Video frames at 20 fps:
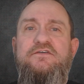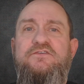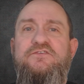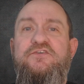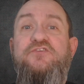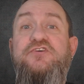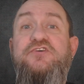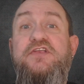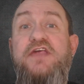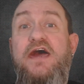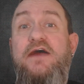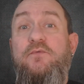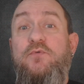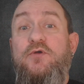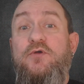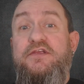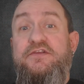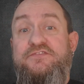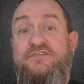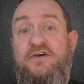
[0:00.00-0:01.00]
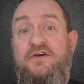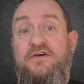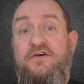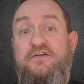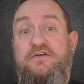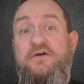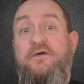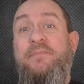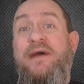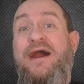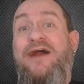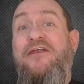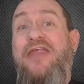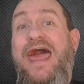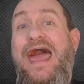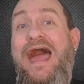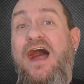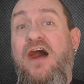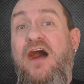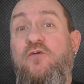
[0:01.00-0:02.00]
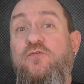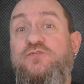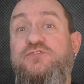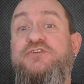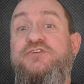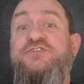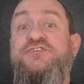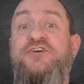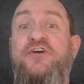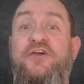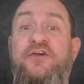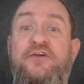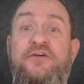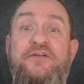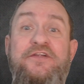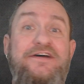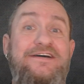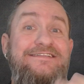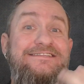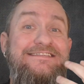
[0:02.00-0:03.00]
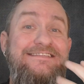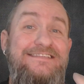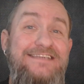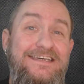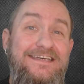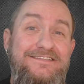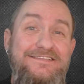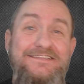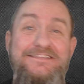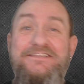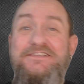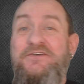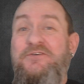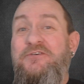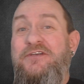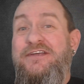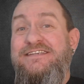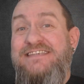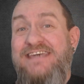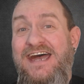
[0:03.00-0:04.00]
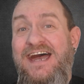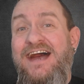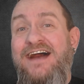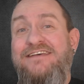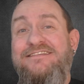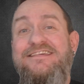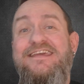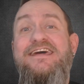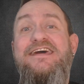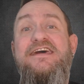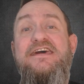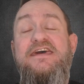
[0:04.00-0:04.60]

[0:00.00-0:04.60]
So today we're going to talk about how to turn a sentence or a task